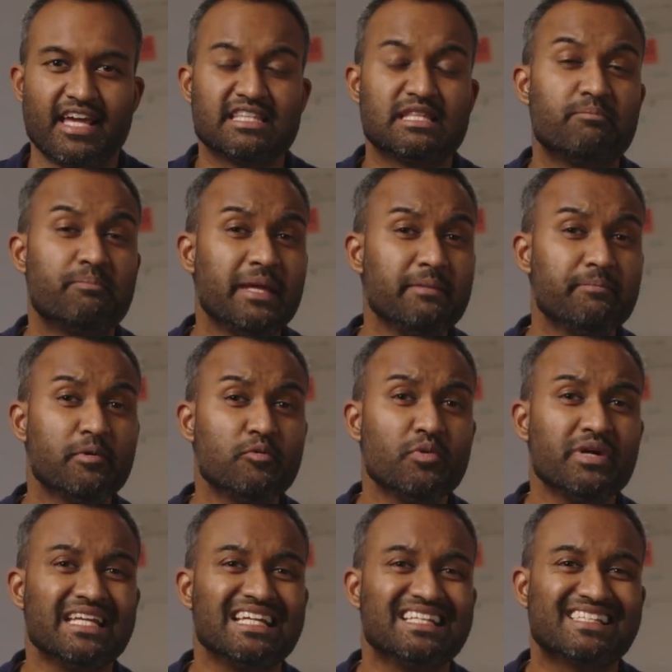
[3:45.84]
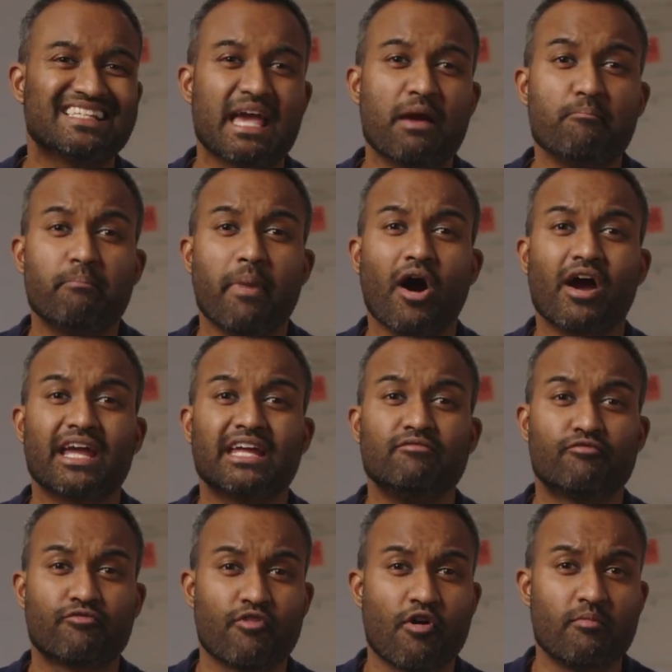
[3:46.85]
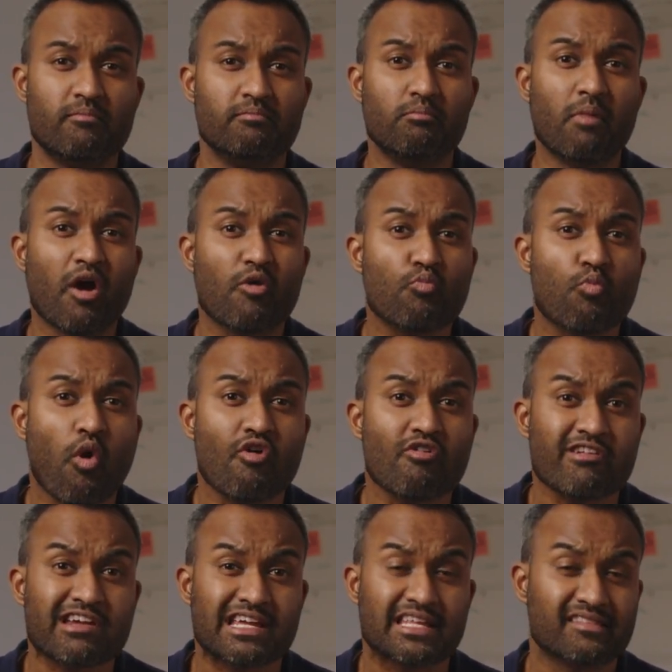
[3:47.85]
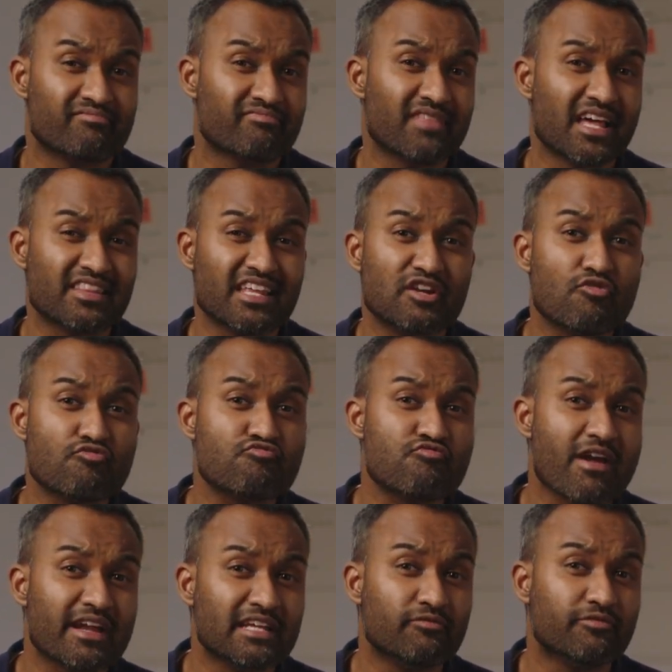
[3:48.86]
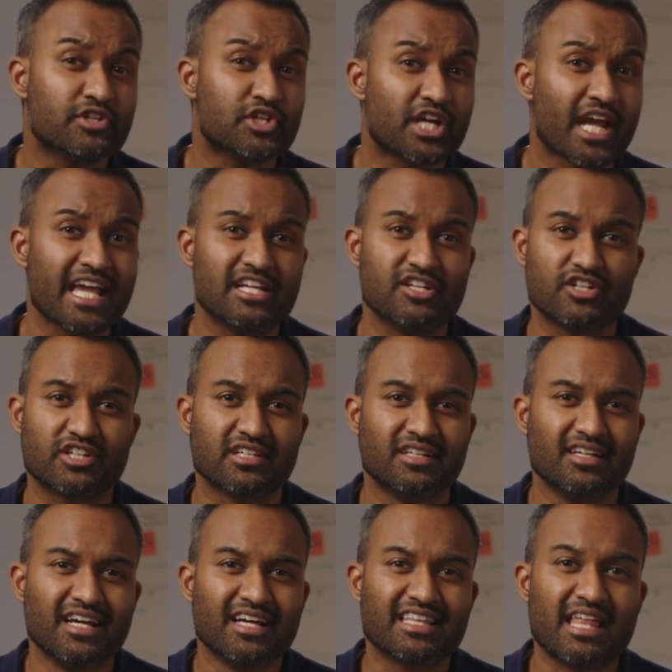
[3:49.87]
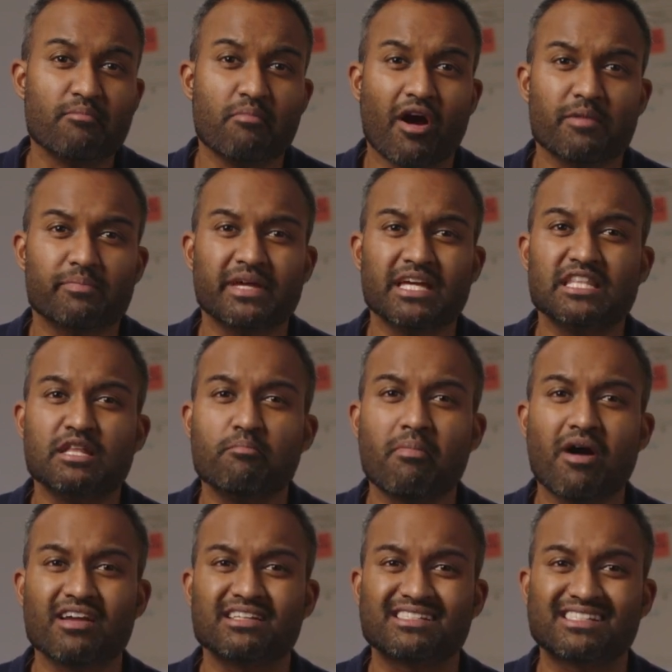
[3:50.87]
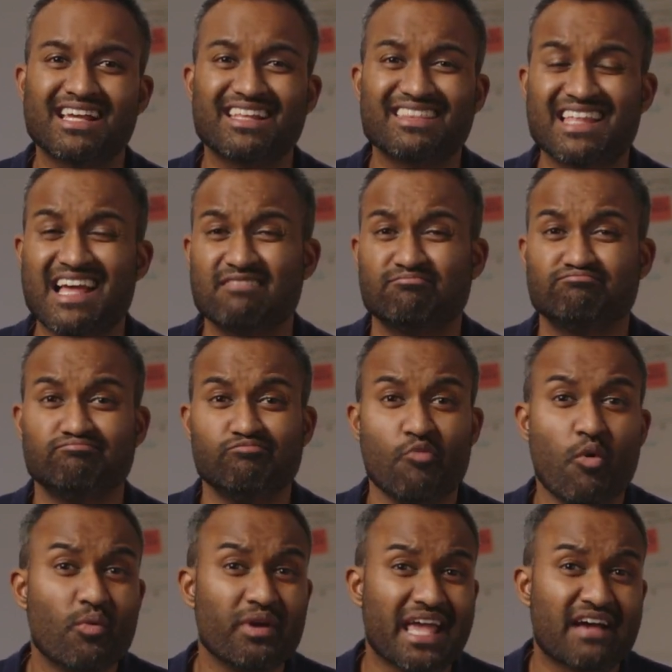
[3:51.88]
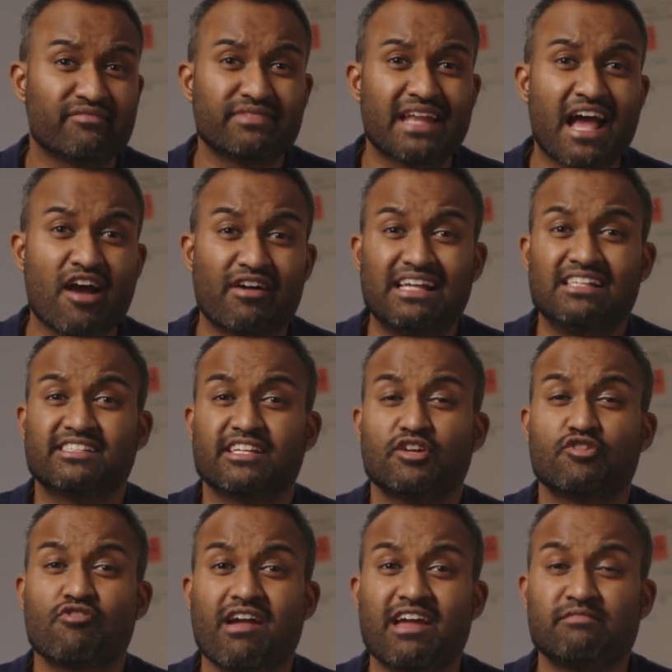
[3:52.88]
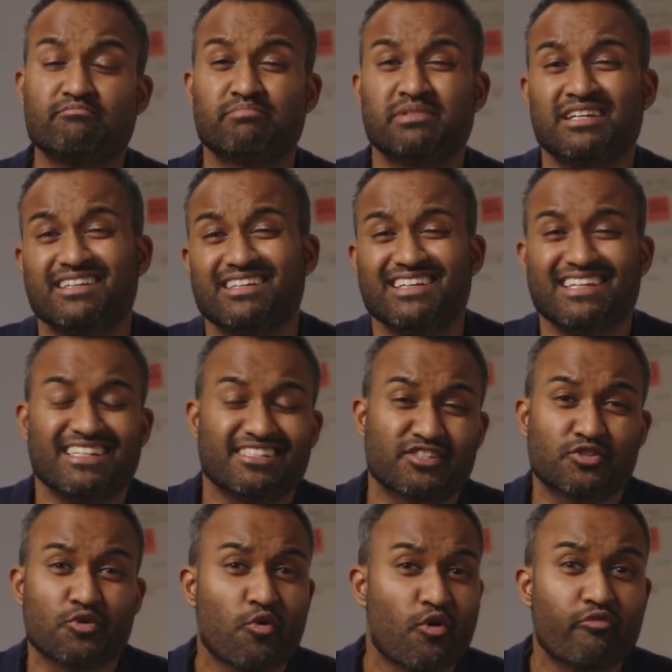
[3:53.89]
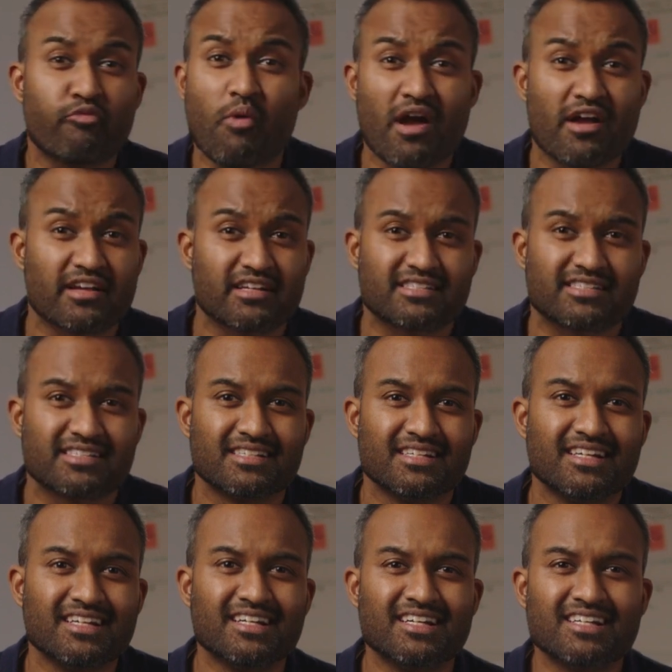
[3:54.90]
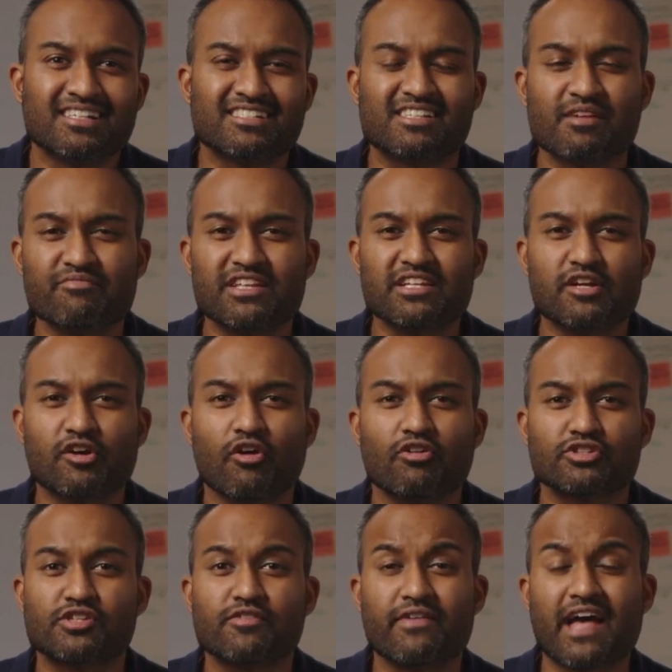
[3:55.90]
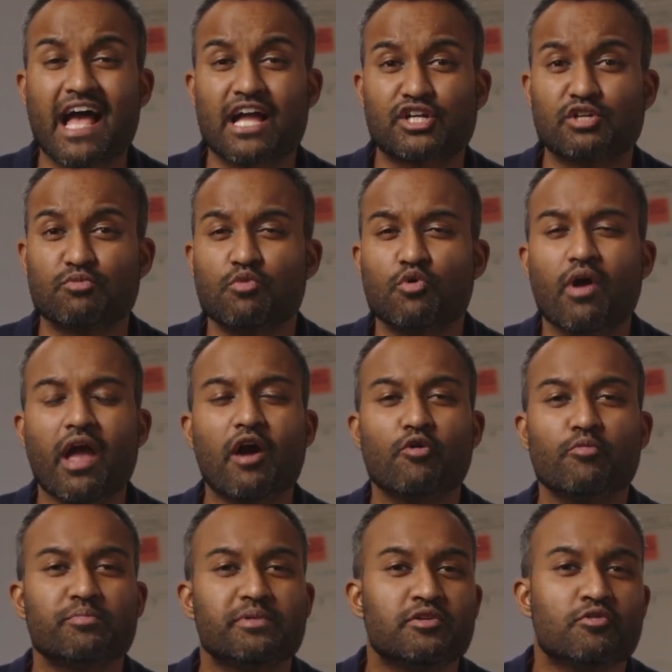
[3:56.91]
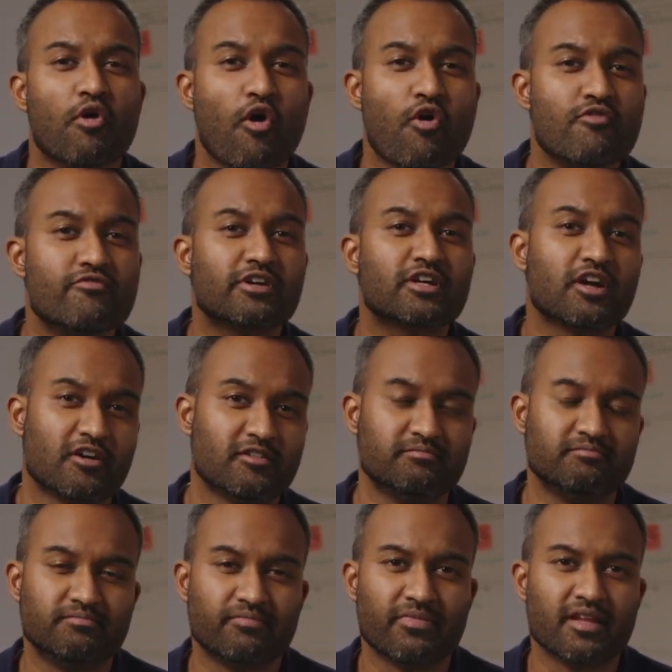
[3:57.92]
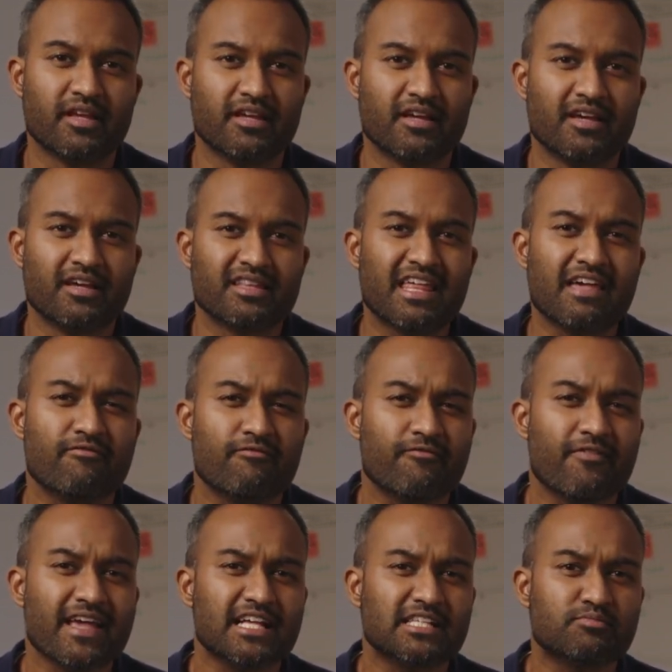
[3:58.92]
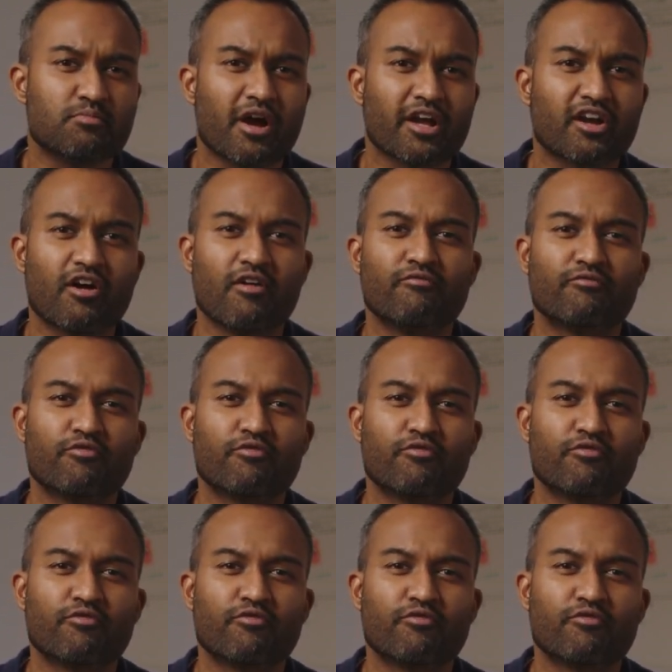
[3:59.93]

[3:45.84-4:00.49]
The people we need to get buy-in from might worry that they're not ready for change. They might be in the mindset that what we have now isn't great, but it sort of works. Something the cost of action will help you overcome. Their fears might come